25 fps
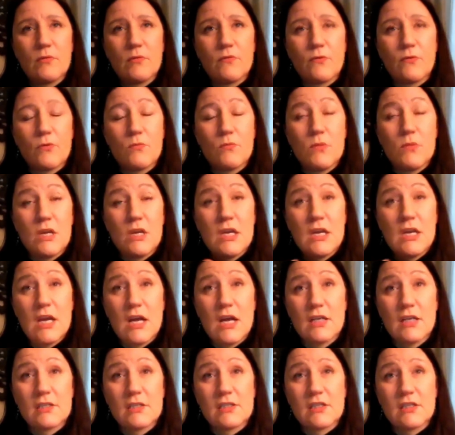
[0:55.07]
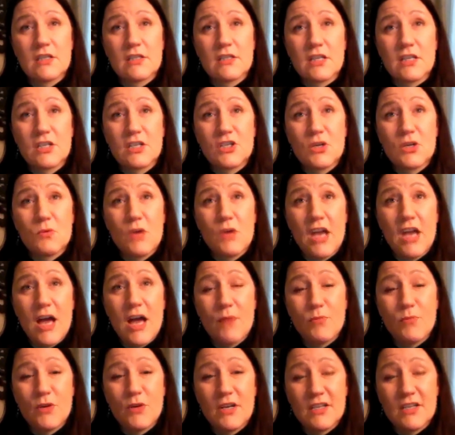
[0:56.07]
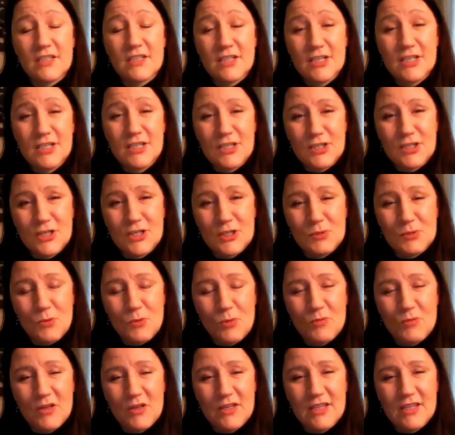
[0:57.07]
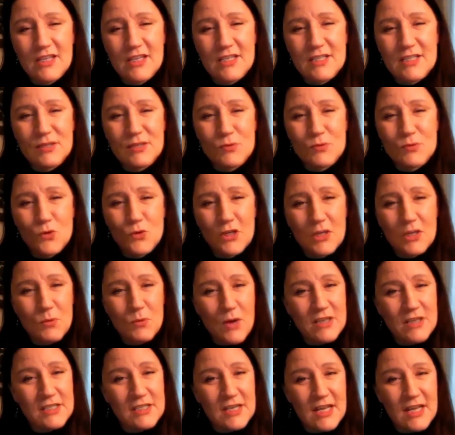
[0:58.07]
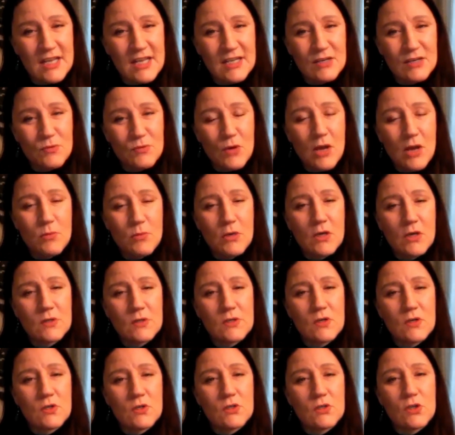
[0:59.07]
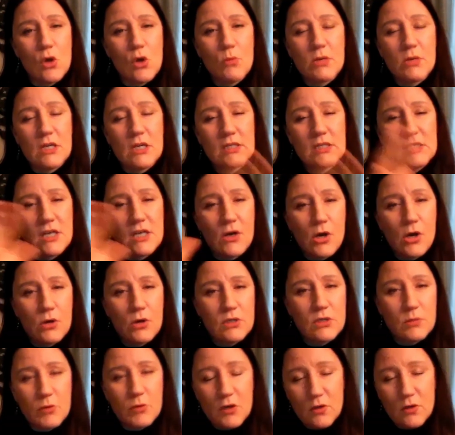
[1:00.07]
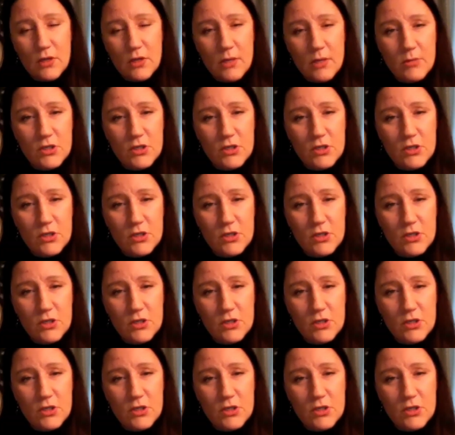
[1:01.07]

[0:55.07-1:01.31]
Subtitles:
for me as Skajinui Apit, as an Indigenous woman, this really resonated, right? Because there's so many stereotypical